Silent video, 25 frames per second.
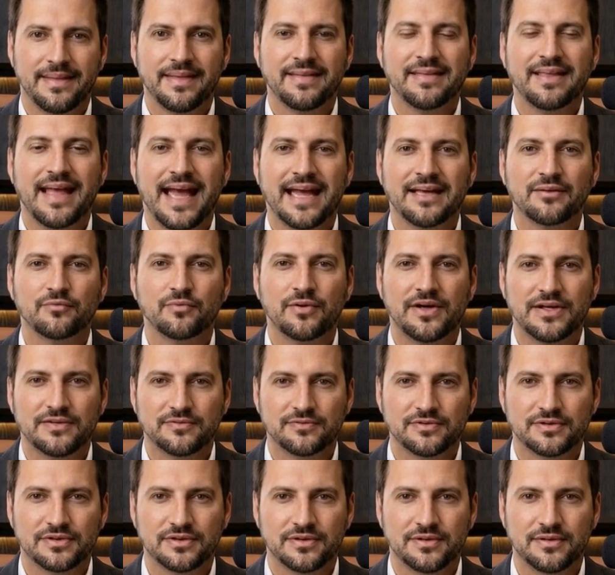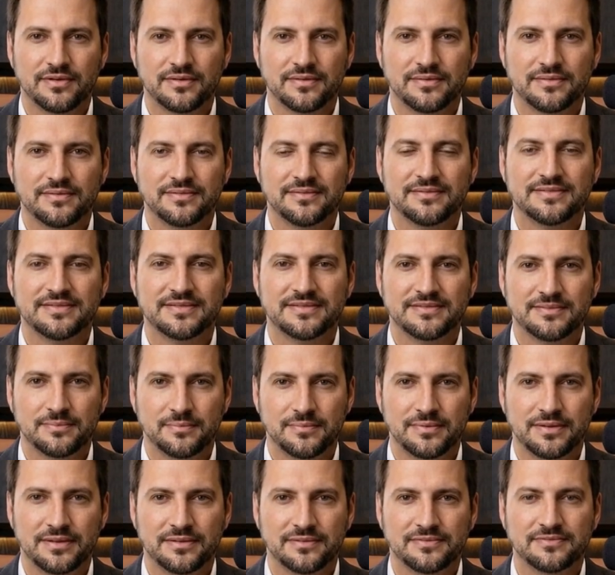That great return
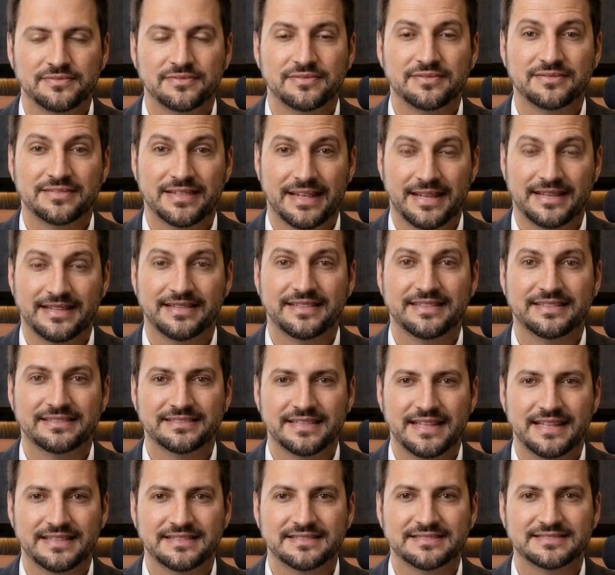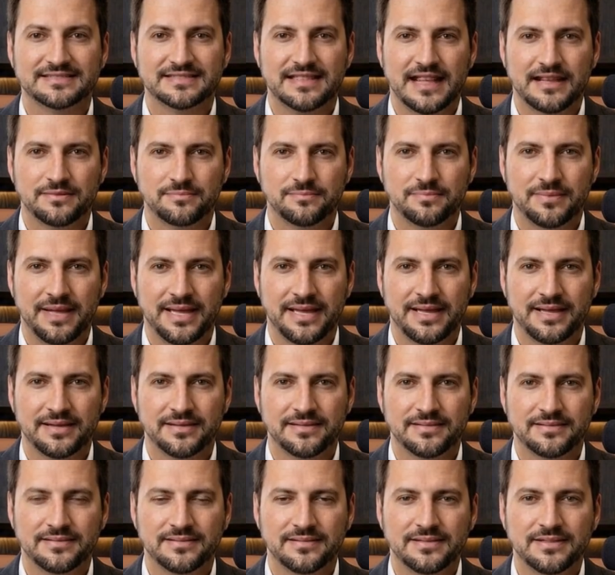disappears the second that tenant stops paying.